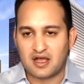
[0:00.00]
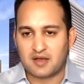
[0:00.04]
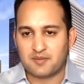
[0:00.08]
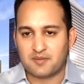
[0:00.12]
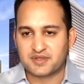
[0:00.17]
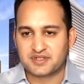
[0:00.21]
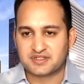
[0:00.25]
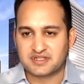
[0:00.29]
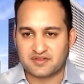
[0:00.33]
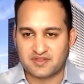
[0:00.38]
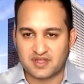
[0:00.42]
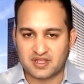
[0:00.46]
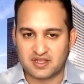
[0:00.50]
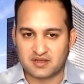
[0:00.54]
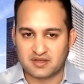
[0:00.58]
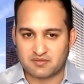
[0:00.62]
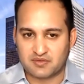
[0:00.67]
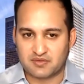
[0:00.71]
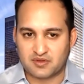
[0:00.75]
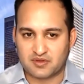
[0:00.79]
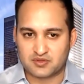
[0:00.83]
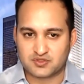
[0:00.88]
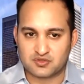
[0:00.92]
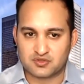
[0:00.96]
because I think
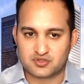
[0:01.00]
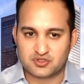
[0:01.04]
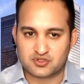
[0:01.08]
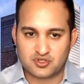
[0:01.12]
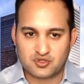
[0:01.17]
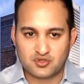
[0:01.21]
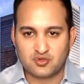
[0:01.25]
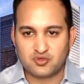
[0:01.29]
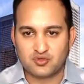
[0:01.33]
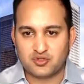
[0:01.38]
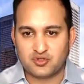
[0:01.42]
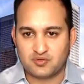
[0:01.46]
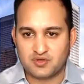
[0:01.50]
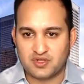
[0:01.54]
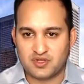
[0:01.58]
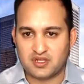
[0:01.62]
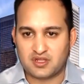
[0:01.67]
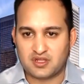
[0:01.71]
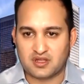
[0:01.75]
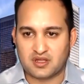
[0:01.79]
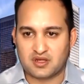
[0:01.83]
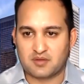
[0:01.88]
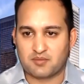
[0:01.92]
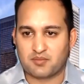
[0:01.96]
those are two
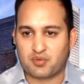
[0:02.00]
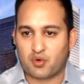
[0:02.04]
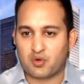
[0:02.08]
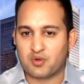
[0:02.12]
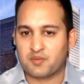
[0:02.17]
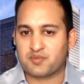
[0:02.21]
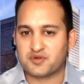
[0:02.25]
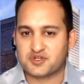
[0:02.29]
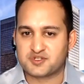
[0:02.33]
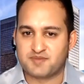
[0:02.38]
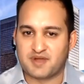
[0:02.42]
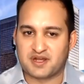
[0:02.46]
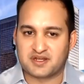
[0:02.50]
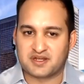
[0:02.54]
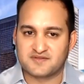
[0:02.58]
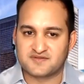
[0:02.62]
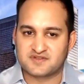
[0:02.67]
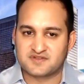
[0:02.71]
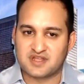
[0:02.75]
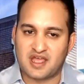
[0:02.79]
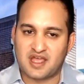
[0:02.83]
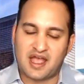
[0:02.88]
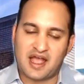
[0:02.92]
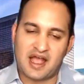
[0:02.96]
unique and important perspectives
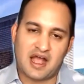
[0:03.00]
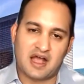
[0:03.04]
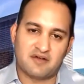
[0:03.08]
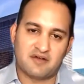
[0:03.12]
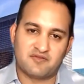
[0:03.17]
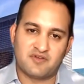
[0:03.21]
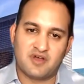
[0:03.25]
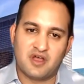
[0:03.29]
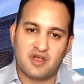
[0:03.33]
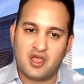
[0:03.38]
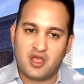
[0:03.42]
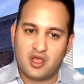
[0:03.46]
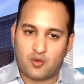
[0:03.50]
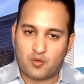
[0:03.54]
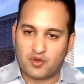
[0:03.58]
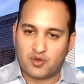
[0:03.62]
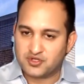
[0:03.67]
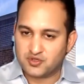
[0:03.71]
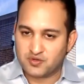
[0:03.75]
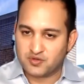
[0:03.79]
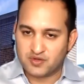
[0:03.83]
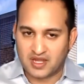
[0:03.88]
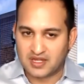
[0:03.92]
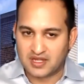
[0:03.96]
to have when
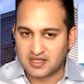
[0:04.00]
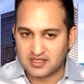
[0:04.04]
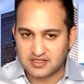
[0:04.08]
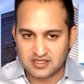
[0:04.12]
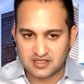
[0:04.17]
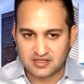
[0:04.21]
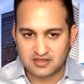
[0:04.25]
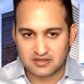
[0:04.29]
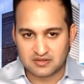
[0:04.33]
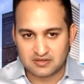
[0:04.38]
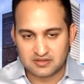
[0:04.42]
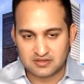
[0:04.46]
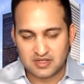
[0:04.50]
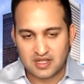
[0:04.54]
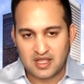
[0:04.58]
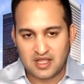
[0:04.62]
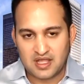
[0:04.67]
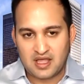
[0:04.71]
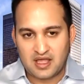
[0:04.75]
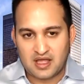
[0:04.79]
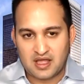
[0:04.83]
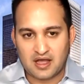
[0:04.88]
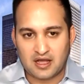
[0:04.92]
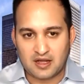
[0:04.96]
doing any deal.
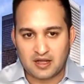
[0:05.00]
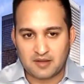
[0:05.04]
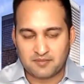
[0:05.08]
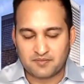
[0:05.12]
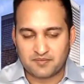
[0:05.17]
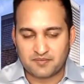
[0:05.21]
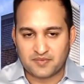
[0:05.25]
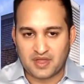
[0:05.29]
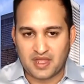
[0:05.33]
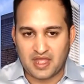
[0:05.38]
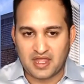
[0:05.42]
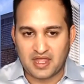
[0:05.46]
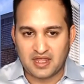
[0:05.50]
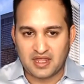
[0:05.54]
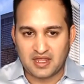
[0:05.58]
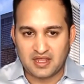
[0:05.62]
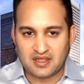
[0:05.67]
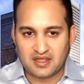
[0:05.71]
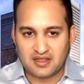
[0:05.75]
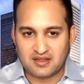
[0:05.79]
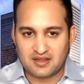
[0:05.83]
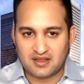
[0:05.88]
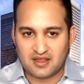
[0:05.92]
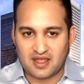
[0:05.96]

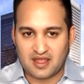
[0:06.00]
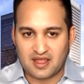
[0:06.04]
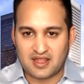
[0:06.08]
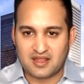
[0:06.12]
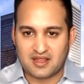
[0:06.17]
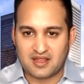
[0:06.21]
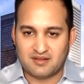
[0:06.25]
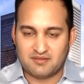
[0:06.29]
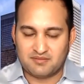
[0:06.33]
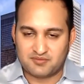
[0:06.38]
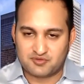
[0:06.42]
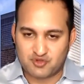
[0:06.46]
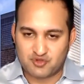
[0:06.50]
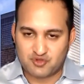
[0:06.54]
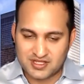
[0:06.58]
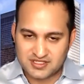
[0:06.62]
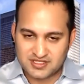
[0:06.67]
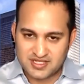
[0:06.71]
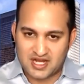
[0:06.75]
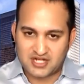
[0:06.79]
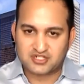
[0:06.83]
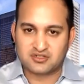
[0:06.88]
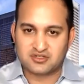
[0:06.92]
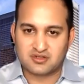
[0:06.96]
A
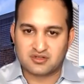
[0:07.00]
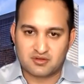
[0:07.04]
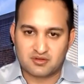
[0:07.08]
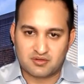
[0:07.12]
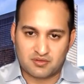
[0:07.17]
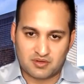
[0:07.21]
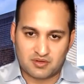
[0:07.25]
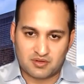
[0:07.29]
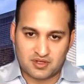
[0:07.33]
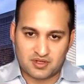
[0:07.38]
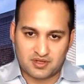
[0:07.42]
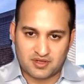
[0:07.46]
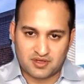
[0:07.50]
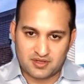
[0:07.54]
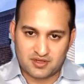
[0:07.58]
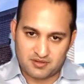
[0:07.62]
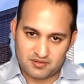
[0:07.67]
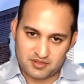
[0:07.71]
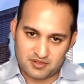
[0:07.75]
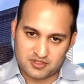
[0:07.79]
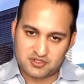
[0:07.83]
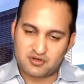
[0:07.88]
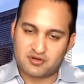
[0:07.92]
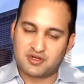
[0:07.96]
transactional
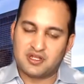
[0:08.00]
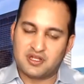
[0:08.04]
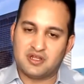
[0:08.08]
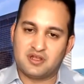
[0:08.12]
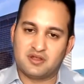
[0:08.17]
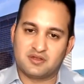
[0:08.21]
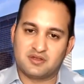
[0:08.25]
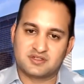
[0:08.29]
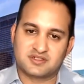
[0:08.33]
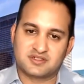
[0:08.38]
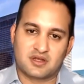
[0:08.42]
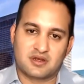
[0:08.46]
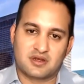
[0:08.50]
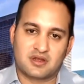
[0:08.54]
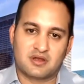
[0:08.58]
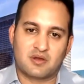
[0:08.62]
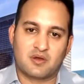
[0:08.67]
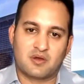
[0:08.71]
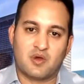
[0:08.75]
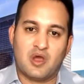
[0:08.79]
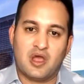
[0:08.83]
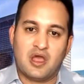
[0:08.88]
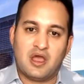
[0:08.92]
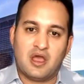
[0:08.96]
attorney is going
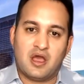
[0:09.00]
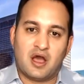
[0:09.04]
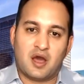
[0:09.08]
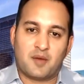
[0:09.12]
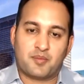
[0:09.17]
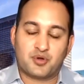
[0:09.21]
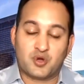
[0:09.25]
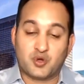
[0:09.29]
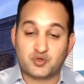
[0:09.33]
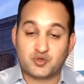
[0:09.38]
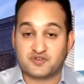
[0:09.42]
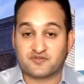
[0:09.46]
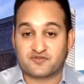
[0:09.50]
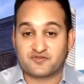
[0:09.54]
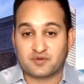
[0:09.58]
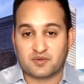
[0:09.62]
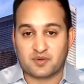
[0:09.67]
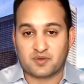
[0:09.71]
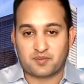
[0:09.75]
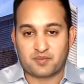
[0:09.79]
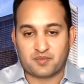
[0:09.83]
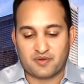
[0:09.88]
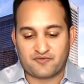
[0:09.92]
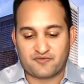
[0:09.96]
to approach it
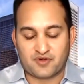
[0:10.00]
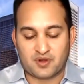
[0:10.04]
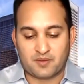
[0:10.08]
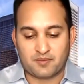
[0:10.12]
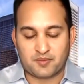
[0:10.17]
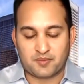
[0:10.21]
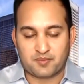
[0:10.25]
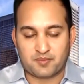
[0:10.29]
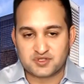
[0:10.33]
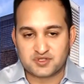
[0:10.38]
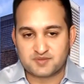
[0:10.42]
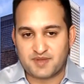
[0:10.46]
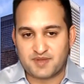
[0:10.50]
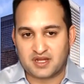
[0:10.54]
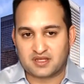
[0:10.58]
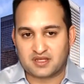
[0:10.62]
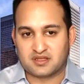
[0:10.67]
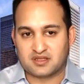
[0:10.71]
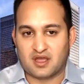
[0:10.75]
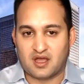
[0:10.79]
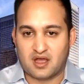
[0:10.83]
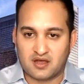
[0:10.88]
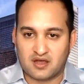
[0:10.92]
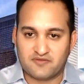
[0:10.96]
from the
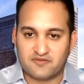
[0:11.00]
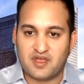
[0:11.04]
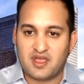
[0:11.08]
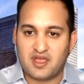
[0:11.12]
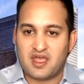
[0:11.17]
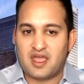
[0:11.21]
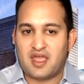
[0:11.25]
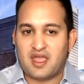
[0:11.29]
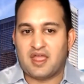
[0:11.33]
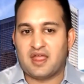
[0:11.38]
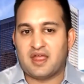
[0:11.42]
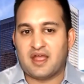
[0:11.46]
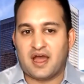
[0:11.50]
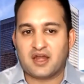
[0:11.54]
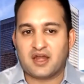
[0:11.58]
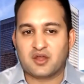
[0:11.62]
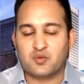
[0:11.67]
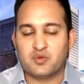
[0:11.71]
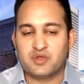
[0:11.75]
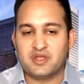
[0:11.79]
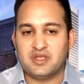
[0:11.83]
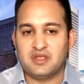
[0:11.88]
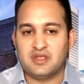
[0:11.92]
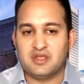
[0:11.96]
perspective of, hey, how do
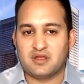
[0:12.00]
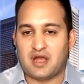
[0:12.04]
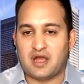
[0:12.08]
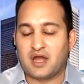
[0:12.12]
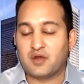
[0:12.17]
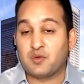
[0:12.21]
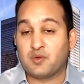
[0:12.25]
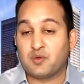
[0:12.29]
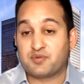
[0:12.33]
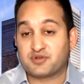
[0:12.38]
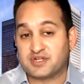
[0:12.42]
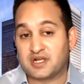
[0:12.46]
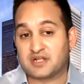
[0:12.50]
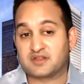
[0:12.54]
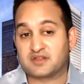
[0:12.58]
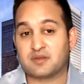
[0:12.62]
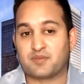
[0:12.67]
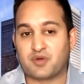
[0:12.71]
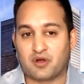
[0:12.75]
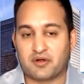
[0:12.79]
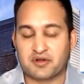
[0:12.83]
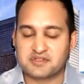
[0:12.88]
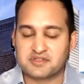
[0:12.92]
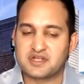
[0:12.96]
we protect the
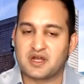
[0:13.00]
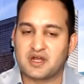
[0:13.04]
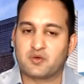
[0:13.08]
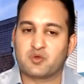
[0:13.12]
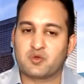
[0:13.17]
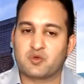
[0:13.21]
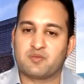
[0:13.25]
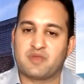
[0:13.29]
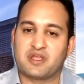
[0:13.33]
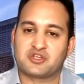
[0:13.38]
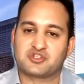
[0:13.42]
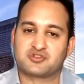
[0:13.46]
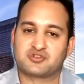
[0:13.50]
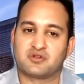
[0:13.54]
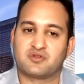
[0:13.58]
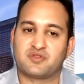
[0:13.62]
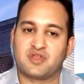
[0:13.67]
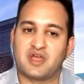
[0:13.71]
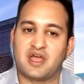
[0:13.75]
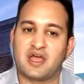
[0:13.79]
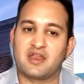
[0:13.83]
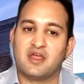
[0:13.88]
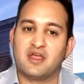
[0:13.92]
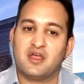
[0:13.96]
parties? How do we make sure
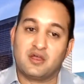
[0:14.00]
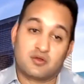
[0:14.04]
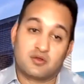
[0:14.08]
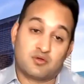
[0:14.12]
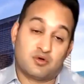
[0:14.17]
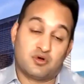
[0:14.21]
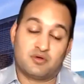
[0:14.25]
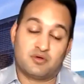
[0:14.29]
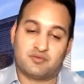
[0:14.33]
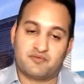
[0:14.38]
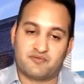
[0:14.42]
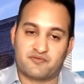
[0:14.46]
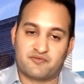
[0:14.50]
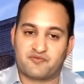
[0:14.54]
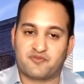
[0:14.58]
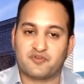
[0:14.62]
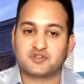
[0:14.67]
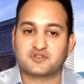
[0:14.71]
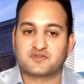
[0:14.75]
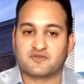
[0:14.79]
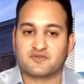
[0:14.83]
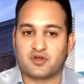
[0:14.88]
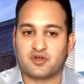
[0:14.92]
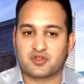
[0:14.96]
that, well,
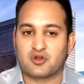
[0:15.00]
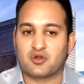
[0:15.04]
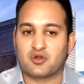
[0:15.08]
first of all,